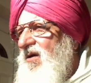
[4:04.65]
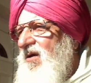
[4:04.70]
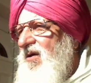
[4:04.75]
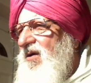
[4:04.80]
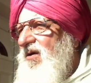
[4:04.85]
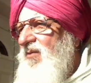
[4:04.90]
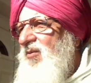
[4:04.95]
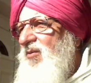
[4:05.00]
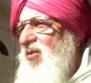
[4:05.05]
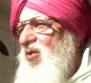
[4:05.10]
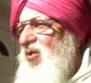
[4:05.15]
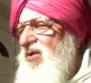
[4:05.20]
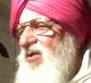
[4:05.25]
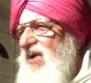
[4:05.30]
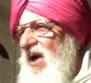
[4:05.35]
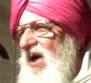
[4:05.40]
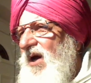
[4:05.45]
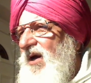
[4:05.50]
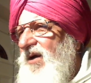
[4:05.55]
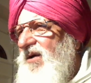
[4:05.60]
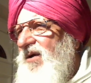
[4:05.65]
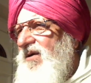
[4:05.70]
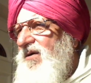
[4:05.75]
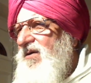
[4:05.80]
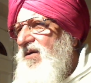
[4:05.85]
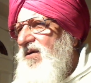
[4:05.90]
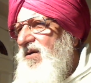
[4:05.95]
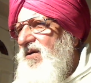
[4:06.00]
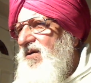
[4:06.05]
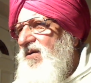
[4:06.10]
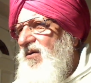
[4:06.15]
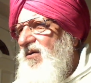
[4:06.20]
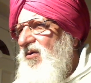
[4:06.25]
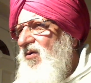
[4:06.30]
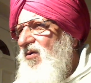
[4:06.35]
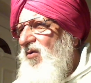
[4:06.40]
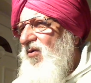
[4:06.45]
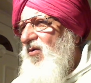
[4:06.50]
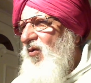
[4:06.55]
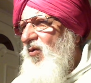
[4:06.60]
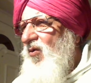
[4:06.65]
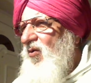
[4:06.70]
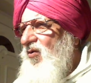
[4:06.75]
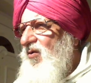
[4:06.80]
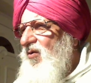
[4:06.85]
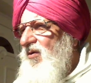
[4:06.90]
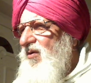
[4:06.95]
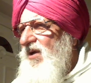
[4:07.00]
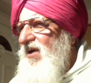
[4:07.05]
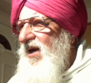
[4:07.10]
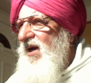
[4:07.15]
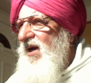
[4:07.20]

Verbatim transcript: rebuke her. No, he